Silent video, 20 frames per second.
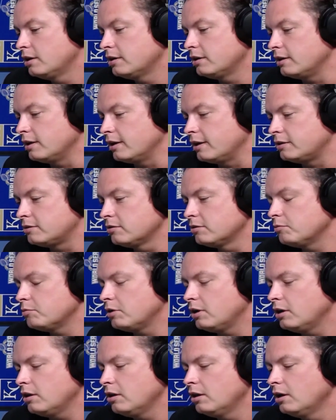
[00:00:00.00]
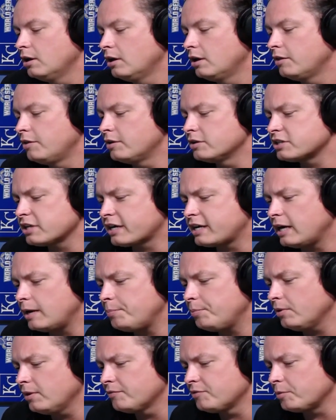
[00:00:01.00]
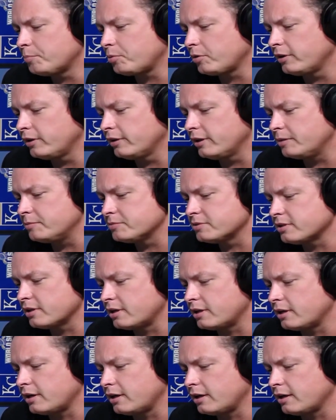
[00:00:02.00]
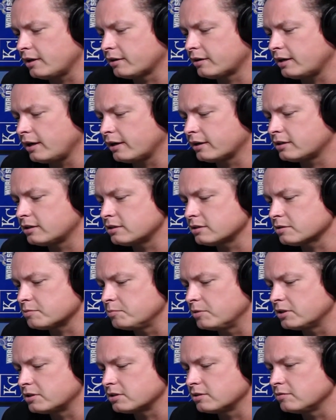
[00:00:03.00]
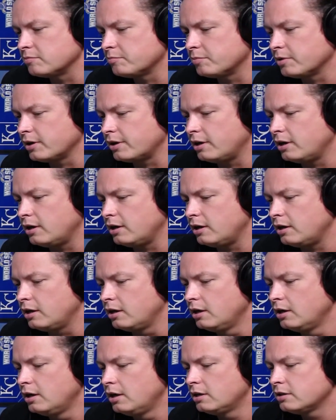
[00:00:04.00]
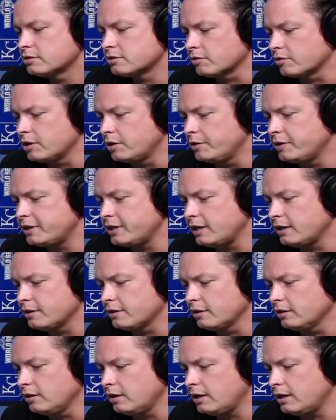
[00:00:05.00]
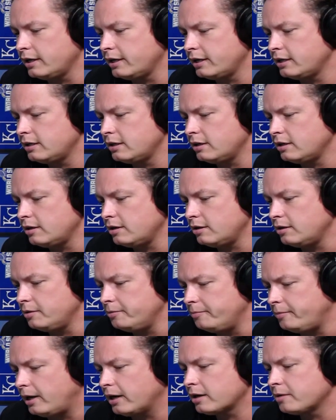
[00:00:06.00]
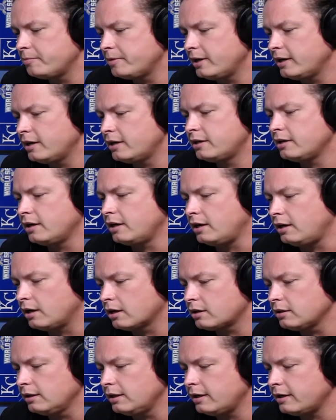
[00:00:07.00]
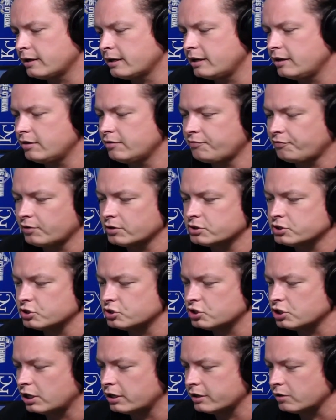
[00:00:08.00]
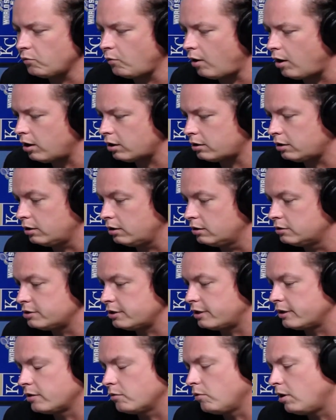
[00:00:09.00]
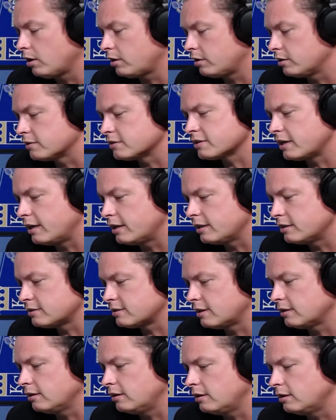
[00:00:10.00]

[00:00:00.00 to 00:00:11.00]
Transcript: Yeah, dude. Well, there's a couple of the prelims that I can just mention, but so going down the line, Magomed Ankalaev versus Johnny Walker. Johnny Walker is a guy that's had a lot of